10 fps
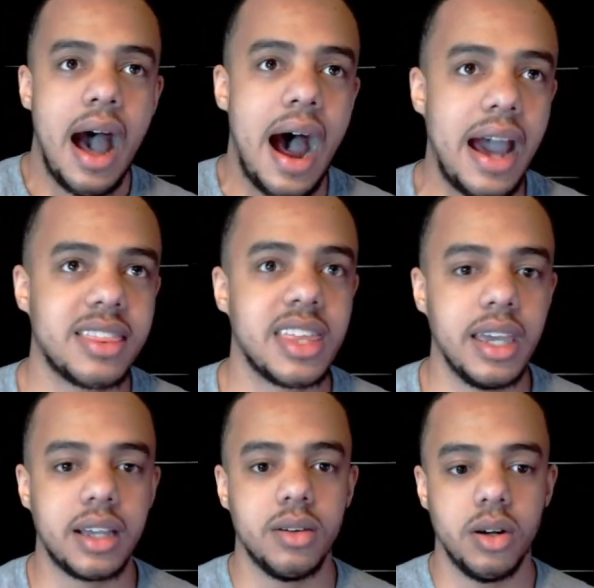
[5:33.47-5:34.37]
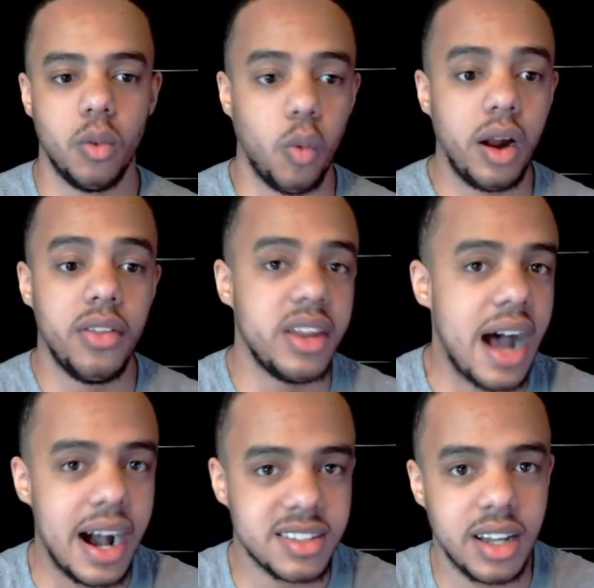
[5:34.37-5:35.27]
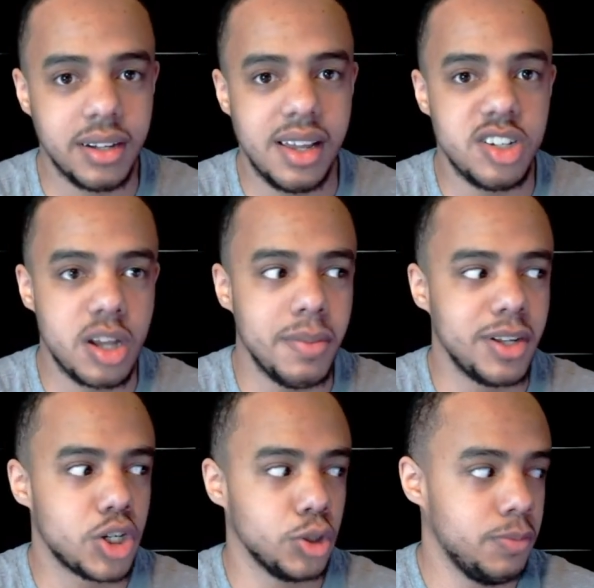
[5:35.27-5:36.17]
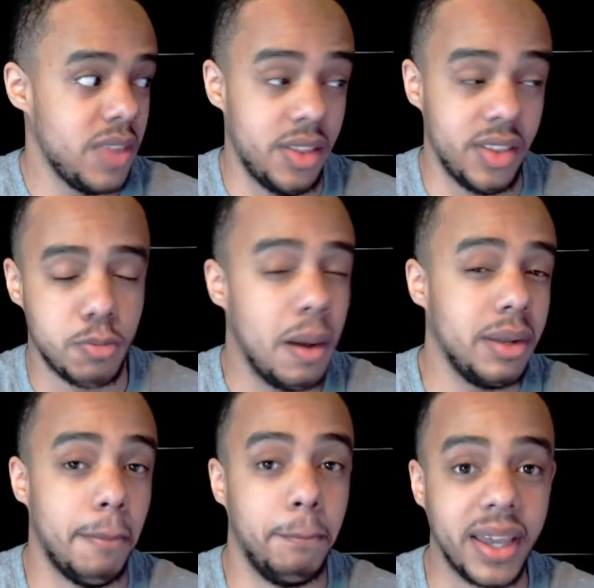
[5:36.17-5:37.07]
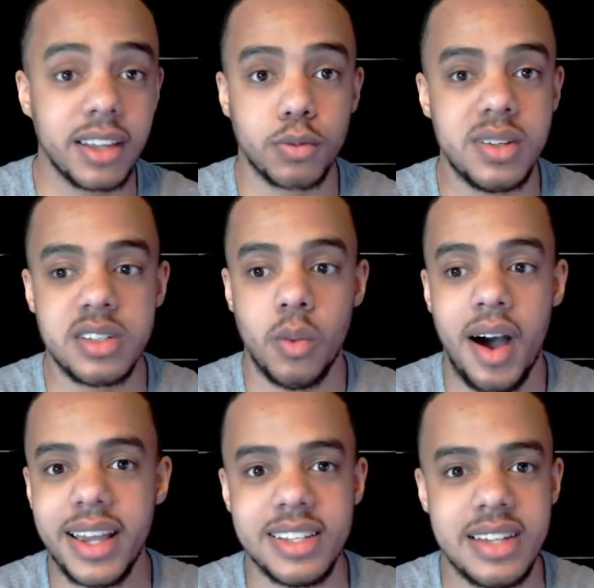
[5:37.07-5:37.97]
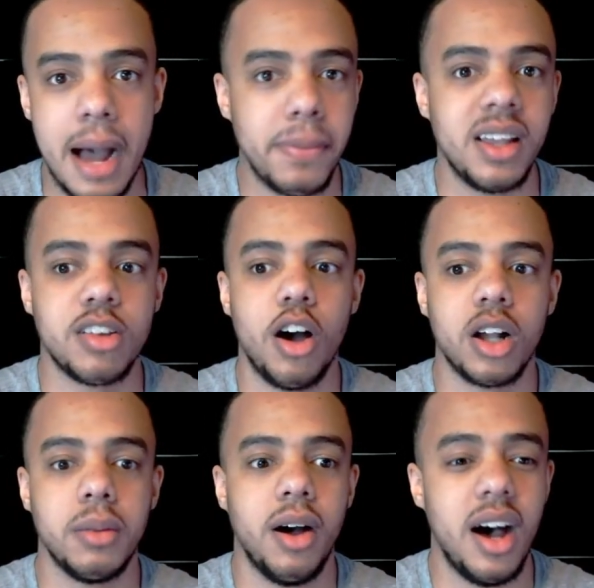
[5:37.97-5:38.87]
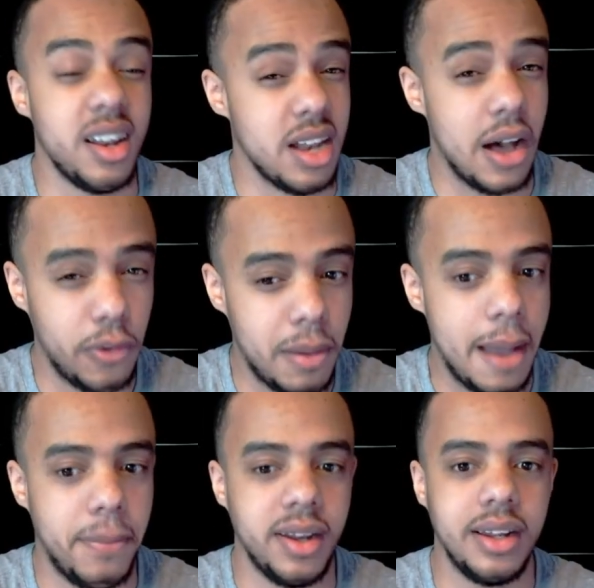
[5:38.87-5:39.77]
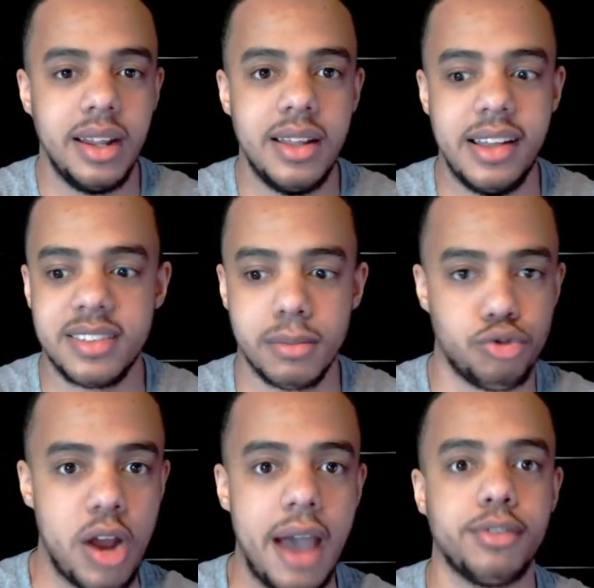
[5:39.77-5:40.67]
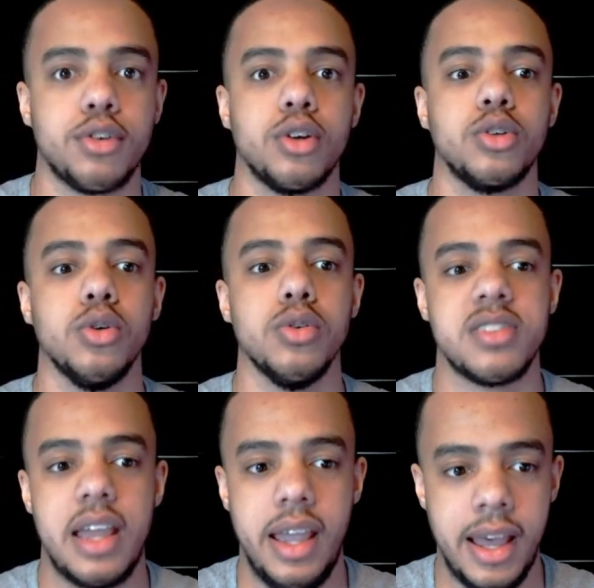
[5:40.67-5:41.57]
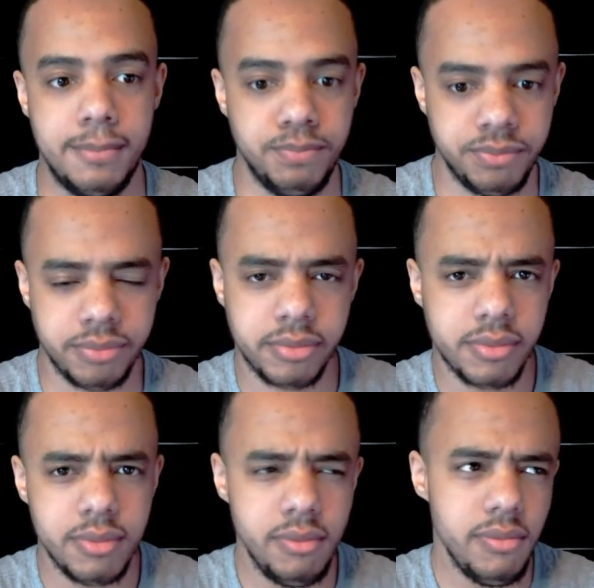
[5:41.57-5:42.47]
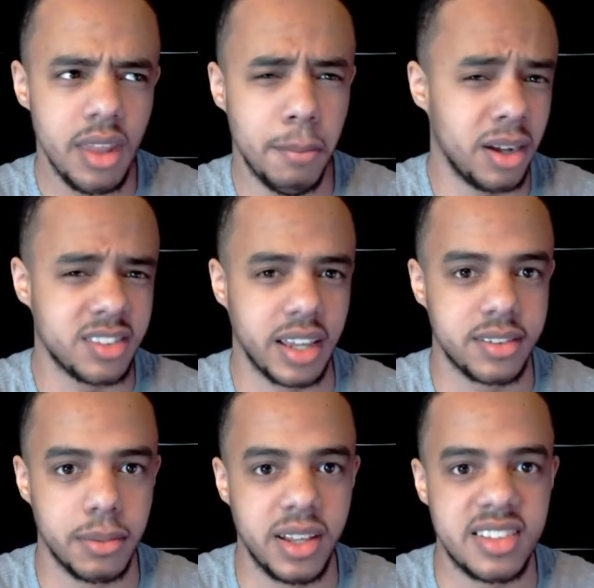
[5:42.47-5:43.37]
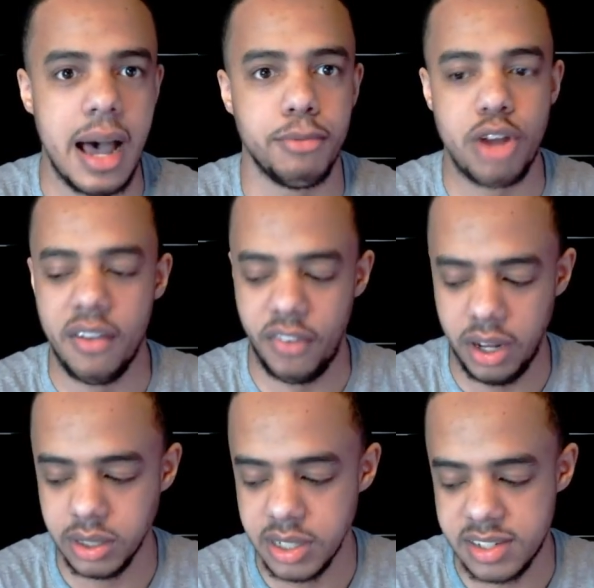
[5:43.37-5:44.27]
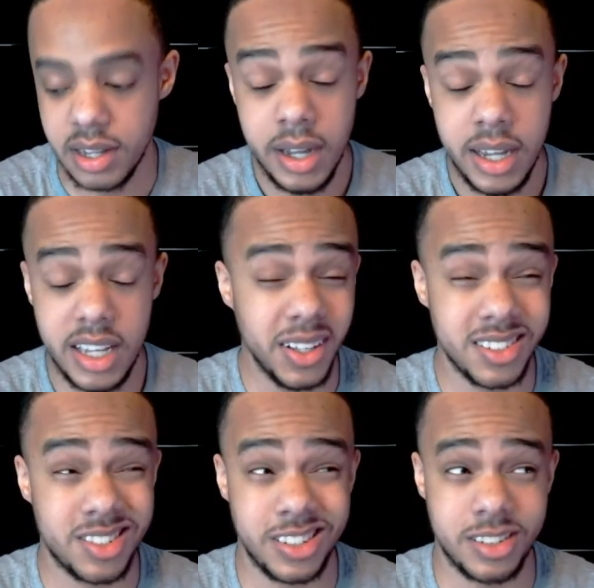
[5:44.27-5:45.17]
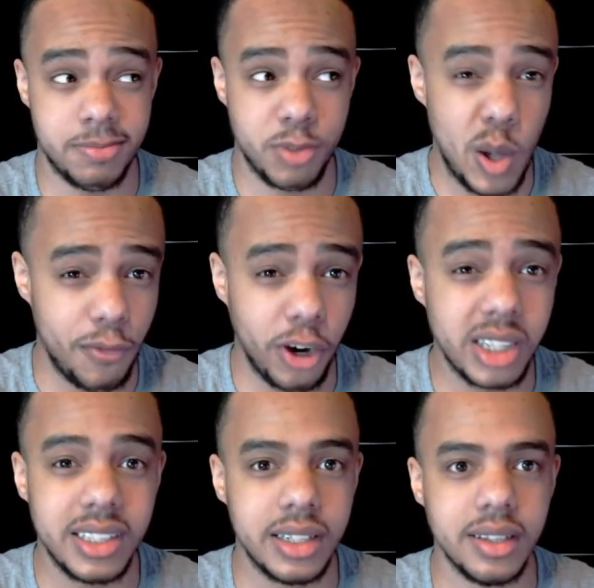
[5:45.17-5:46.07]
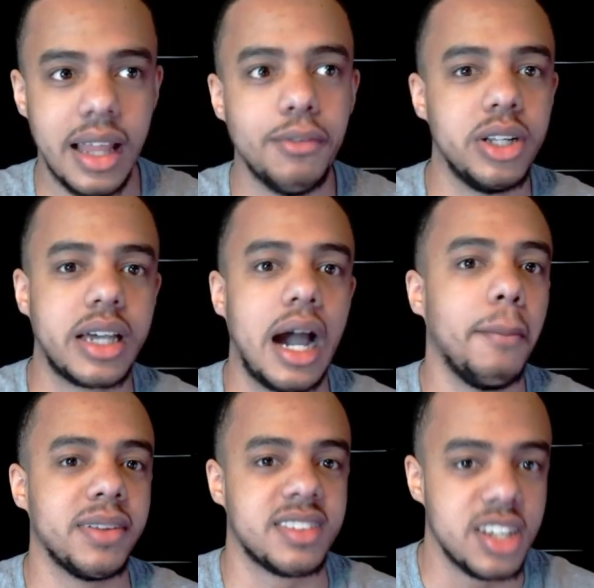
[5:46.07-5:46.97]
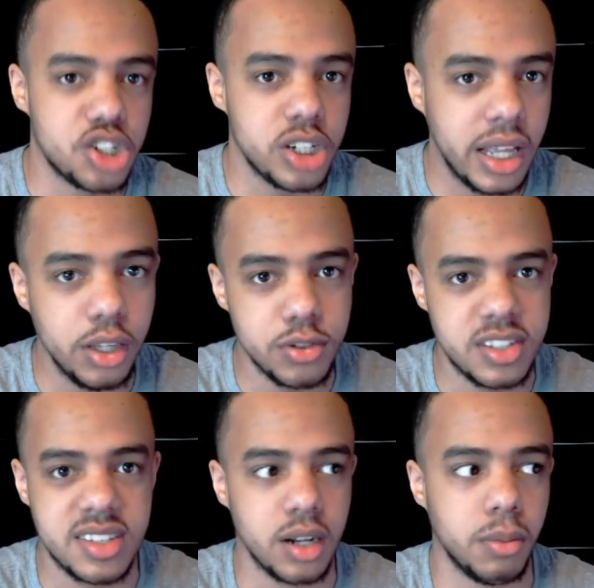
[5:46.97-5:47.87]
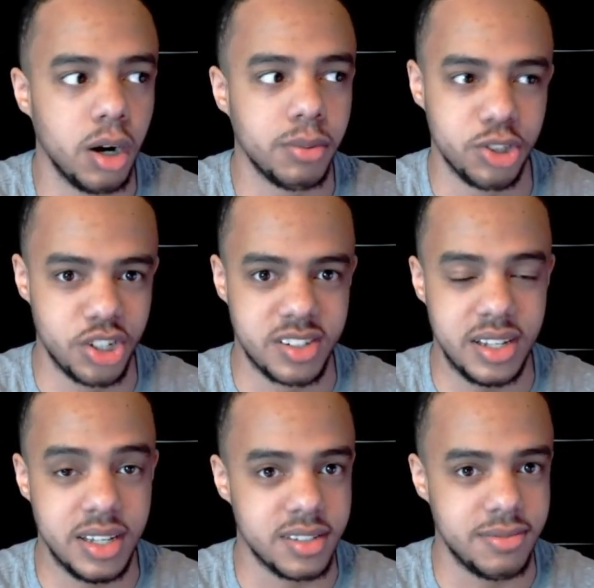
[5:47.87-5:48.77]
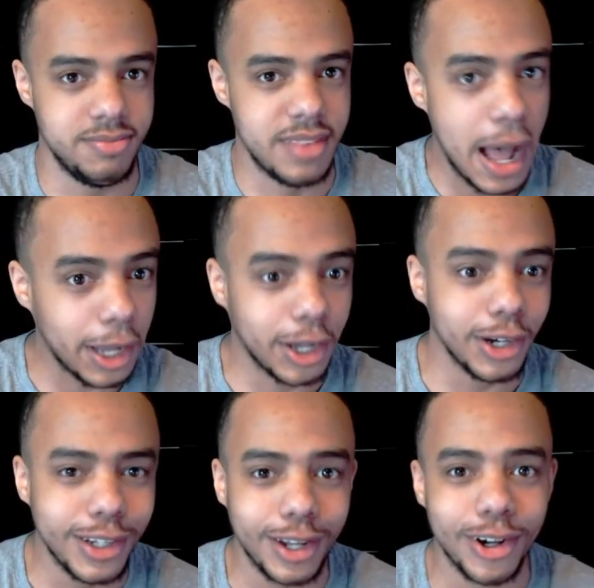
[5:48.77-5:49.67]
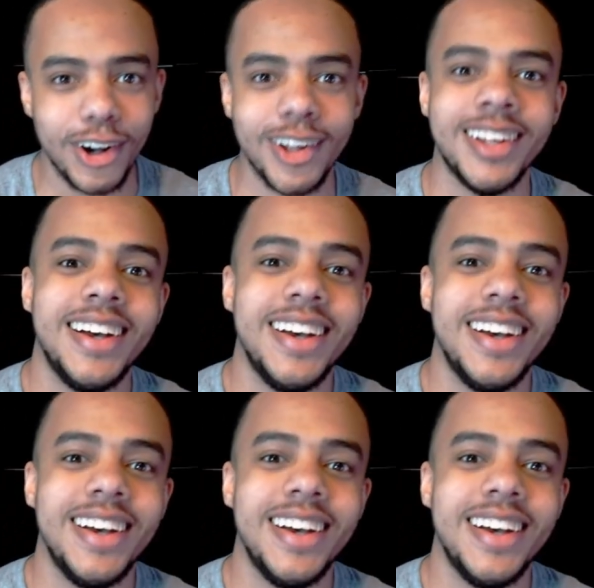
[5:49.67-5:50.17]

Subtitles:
I think one of the knocks on AJ Mitchell, and this is probably the biggest reason why he's not being talked about enough, in my opinion, in some draft circles and amongst like some of the top draft analysts, is because just quite frankly, the level of competition at UC Santa Barbara just is not good at all.